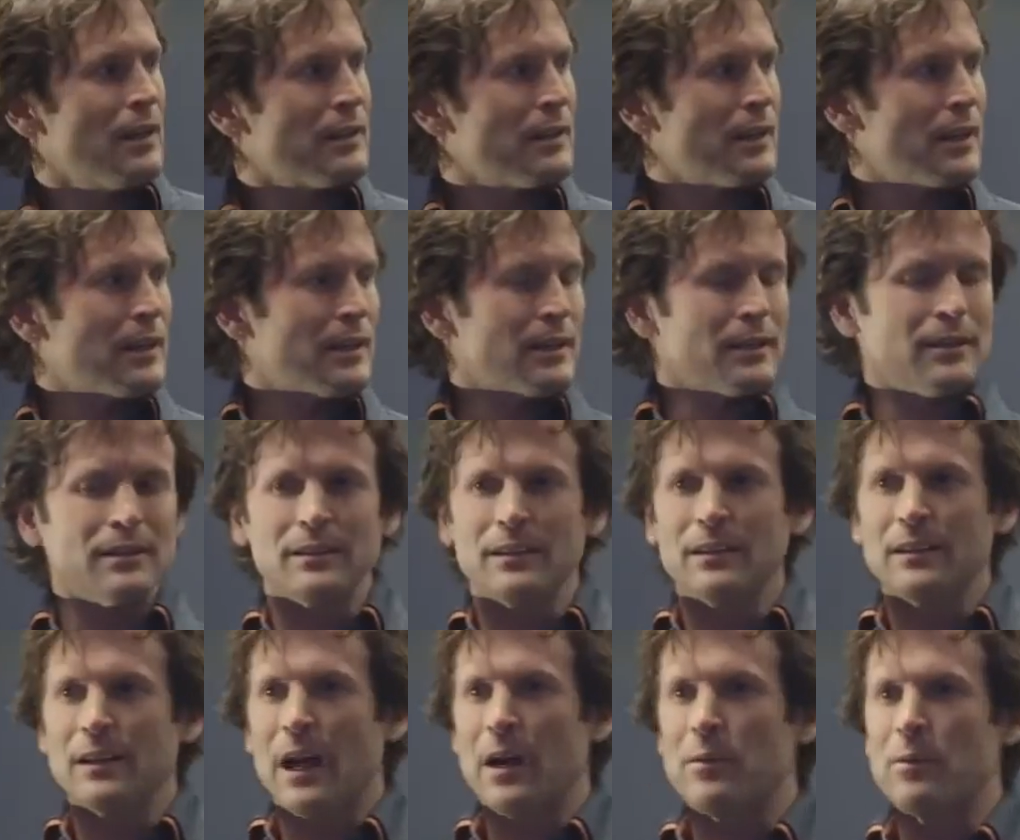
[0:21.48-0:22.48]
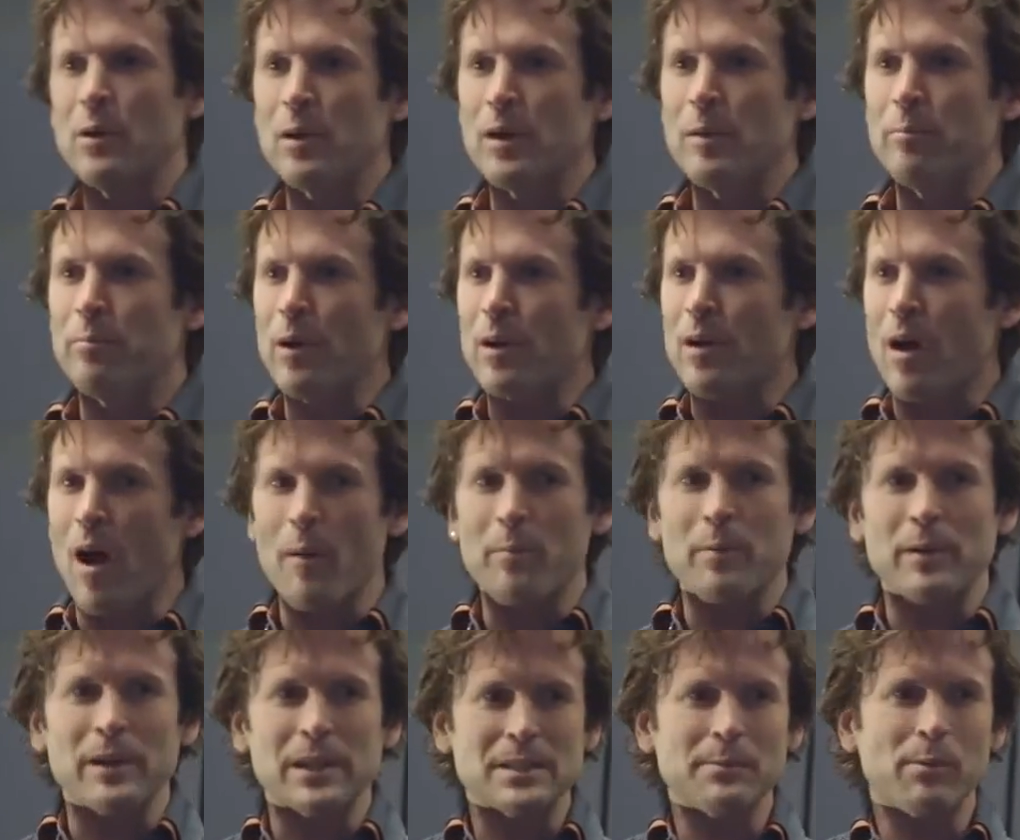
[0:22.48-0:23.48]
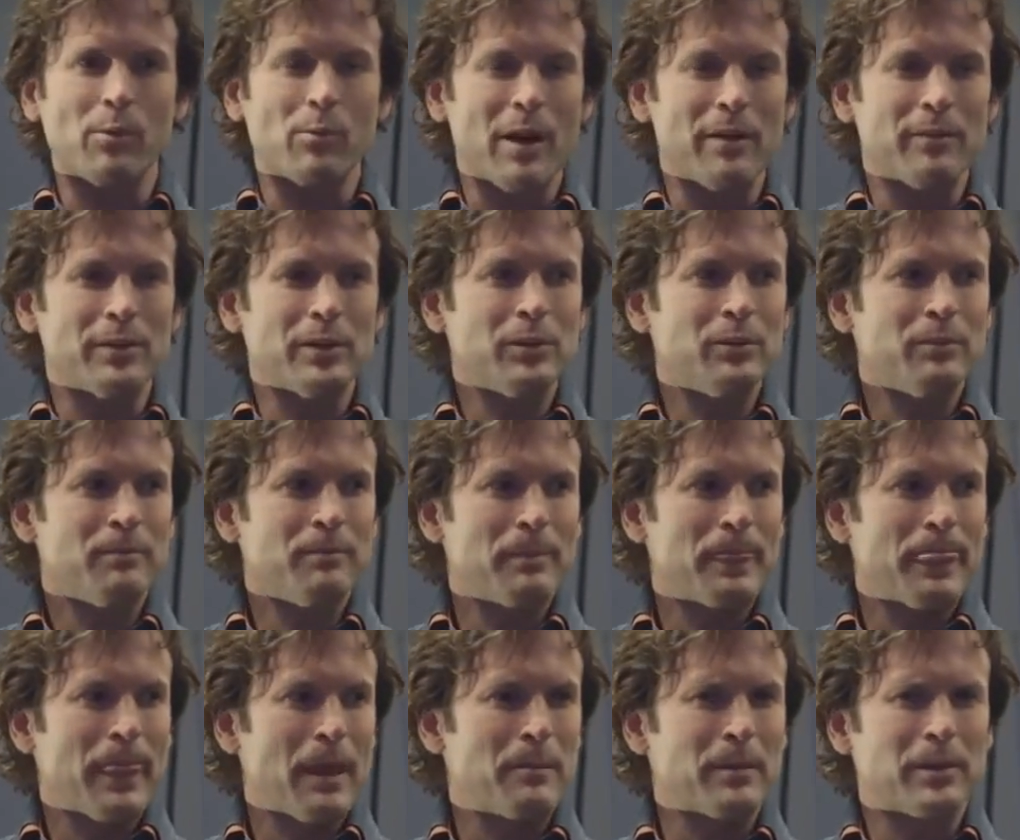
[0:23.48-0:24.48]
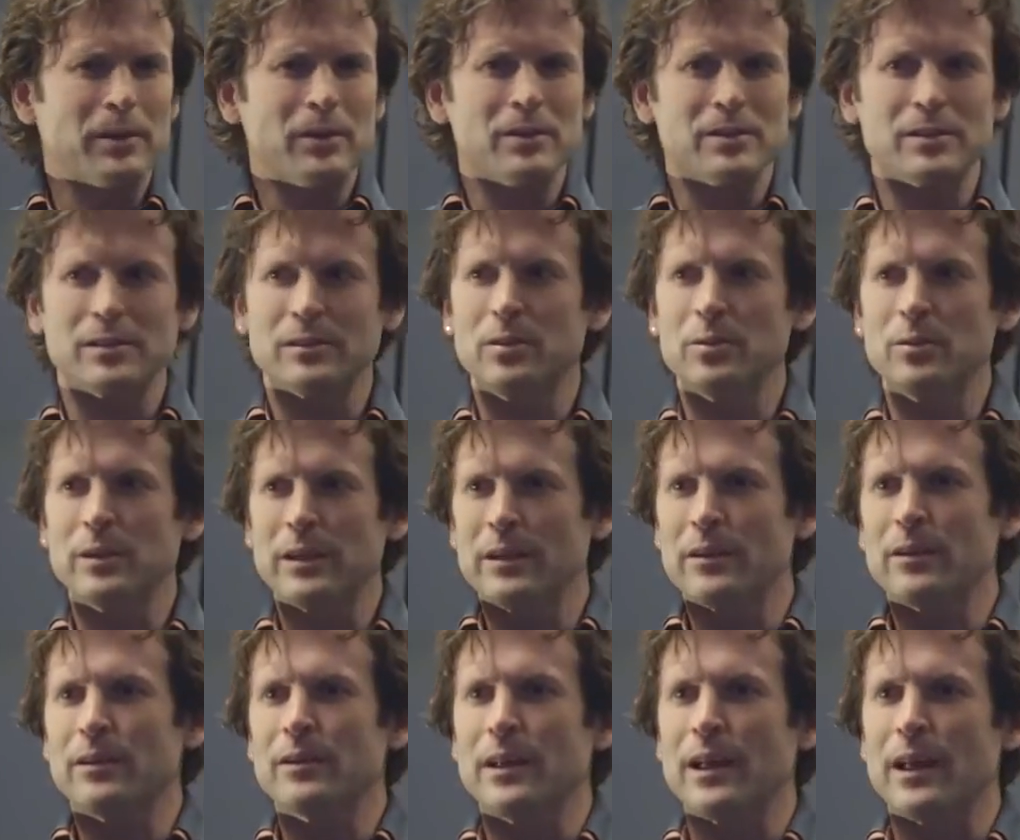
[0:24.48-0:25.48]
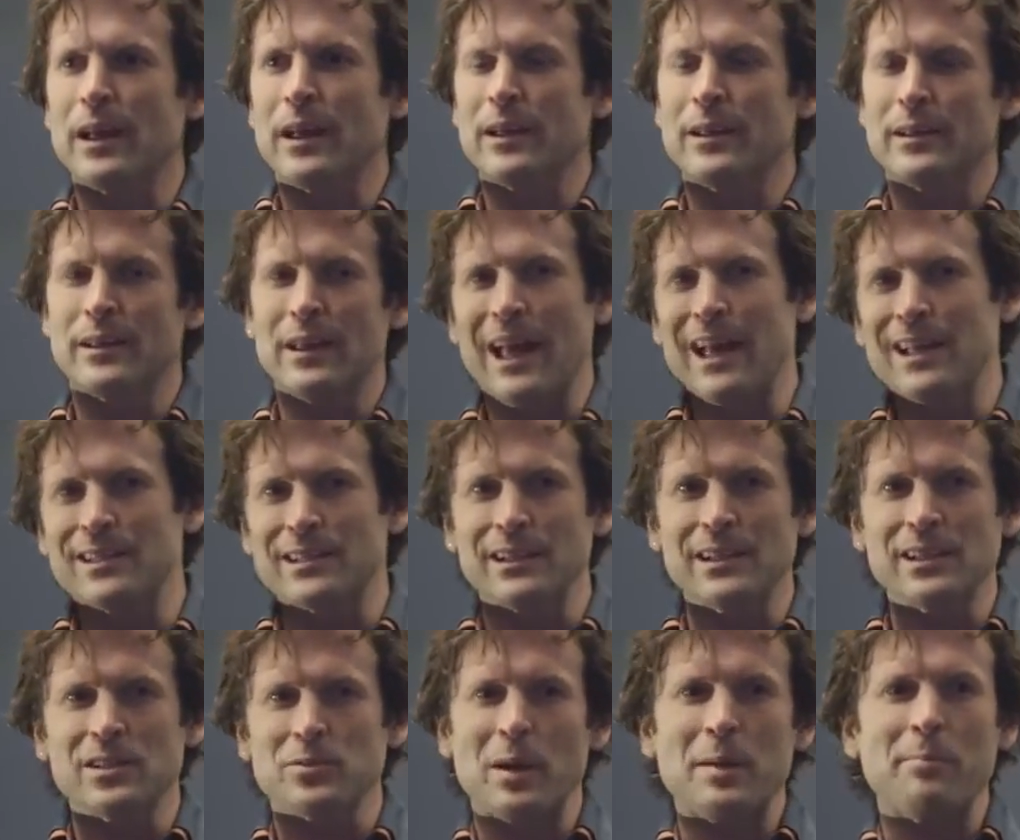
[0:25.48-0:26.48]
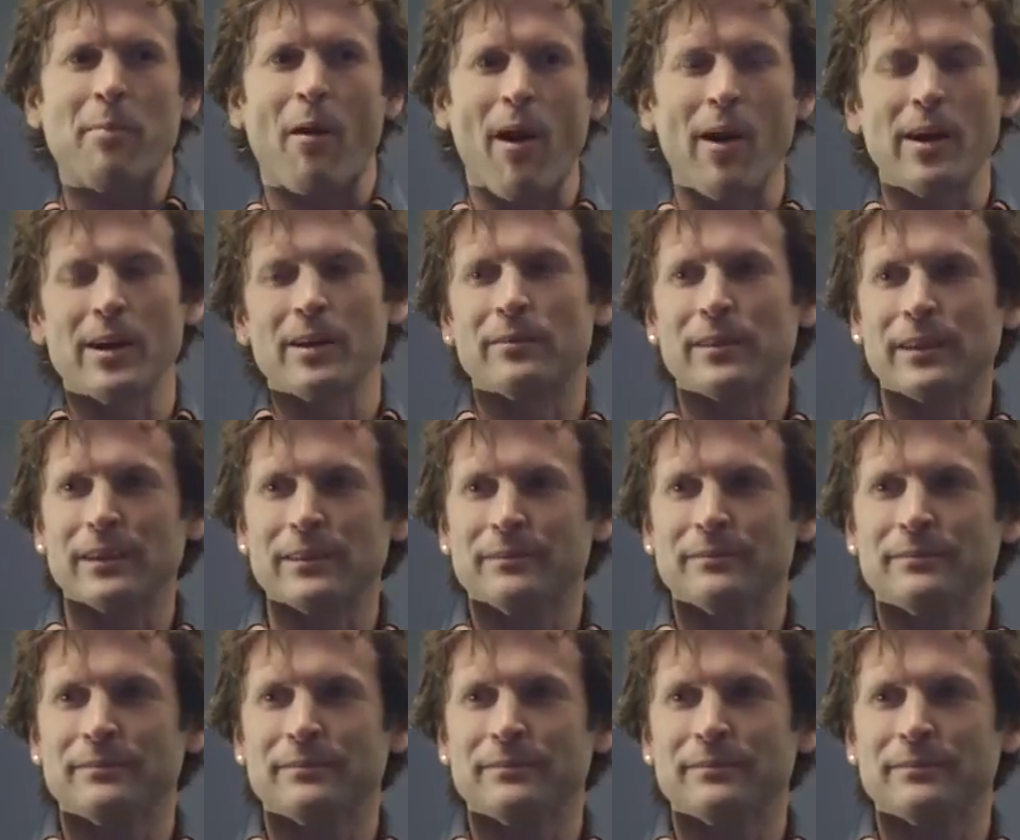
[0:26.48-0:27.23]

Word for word: Uh, I wrote a book called Predictable Revenue. I'm curious, who here uh, has at least read part of it?